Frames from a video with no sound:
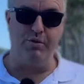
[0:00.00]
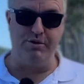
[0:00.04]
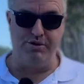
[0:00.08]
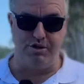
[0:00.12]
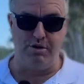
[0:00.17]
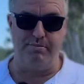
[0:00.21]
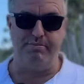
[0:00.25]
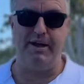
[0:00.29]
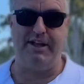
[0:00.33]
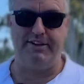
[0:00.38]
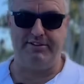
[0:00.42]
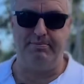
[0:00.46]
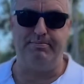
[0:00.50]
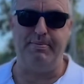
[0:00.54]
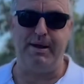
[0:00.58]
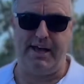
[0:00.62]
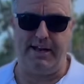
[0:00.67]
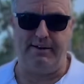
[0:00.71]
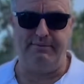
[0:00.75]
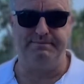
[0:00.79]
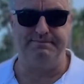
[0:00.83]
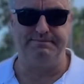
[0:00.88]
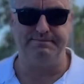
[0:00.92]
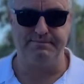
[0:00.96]
your best bet.
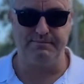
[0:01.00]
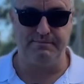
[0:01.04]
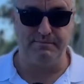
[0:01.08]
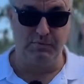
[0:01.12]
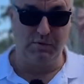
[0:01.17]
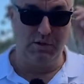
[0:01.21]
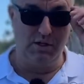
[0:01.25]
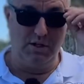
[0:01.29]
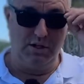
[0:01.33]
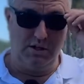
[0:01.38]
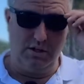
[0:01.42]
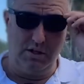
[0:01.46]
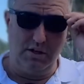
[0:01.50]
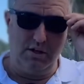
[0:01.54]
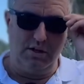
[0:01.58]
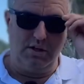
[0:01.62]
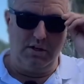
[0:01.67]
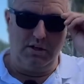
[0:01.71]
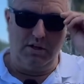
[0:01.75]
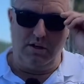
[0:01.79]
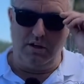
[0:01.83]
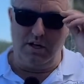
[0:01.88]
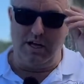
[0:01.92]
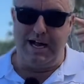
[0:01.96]

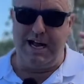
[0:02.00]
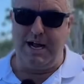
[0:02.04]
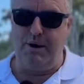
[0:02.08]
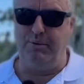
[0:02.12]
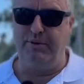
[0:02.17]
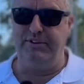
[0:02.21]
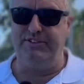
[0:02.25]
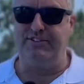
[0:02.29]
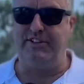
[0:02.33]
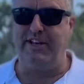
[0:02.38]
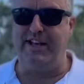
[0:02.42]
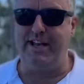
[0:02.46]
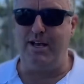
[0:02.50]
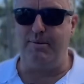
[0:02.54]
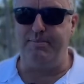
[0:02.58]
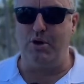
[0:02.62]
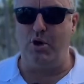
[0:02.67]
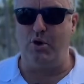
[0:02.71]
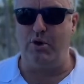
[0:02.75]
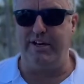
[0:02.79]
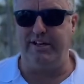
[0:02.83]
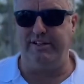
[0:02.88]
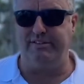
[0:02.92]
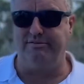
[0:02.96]
I would say
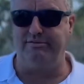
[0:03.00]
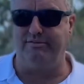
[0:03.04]
about